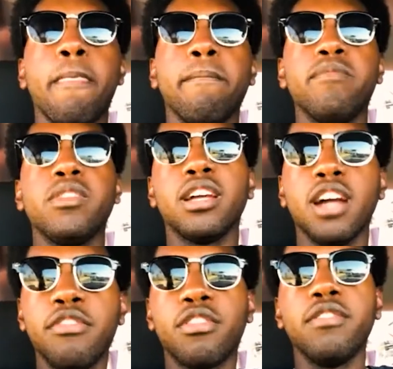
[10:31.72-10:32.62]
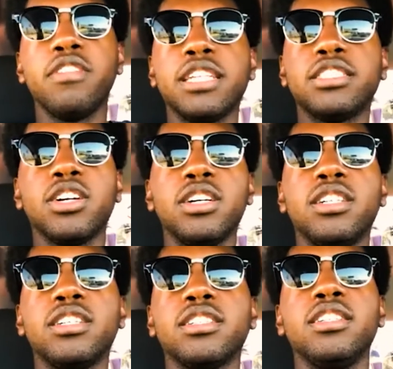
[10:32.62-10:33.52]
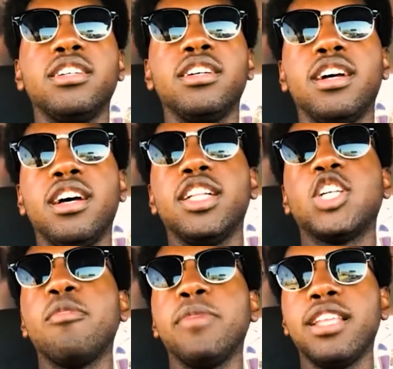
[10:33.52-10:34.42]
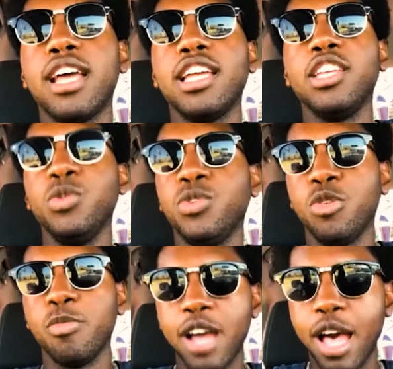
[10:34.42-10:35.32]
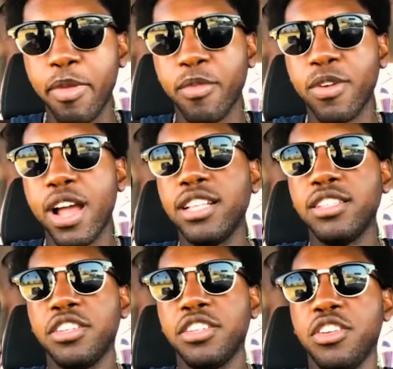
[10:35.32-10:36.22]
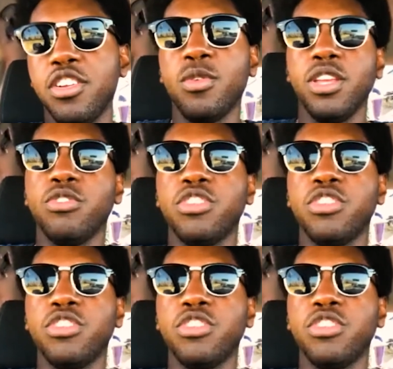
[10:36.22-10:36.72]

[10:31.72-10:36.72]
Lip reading: the cover of that song taught me that YouTube copyrights, you know, when you sing